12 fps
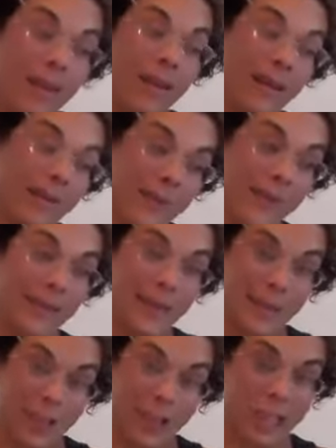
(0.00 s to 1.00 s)
having
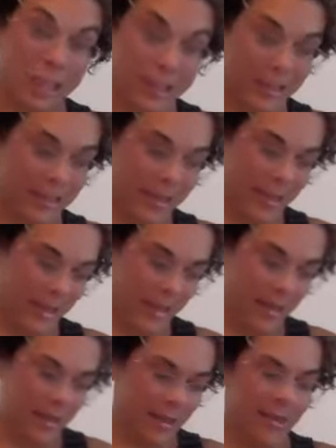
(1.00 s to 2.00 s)
that
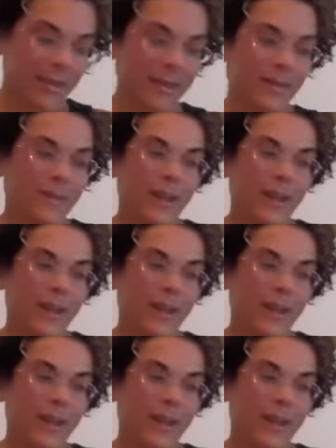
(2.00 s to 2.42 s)
cheesecake,